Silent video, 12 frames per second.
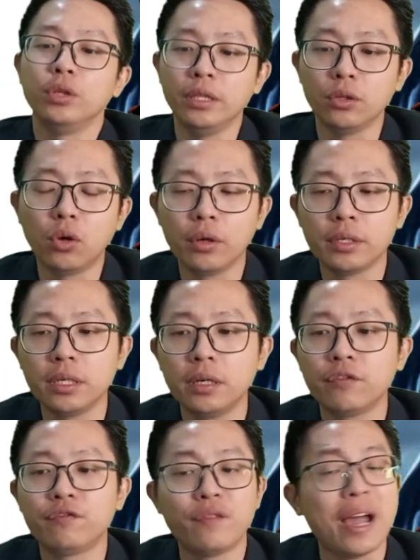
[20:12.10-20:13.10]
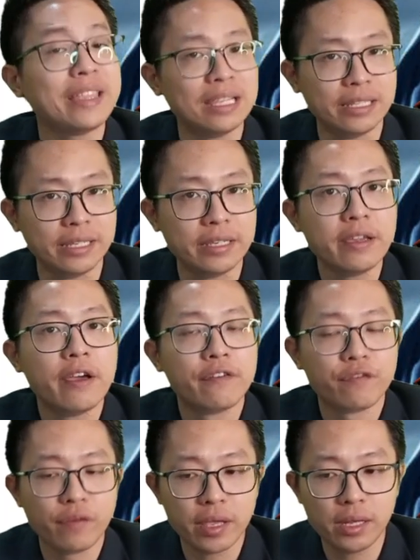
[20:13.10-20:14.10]
in order finally
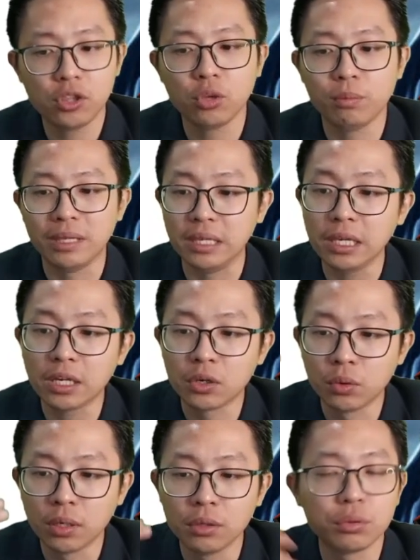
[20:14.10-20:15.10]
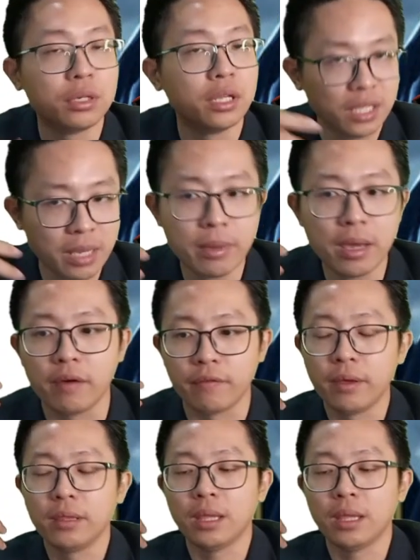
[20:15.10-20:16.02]
to be equal to the EMF.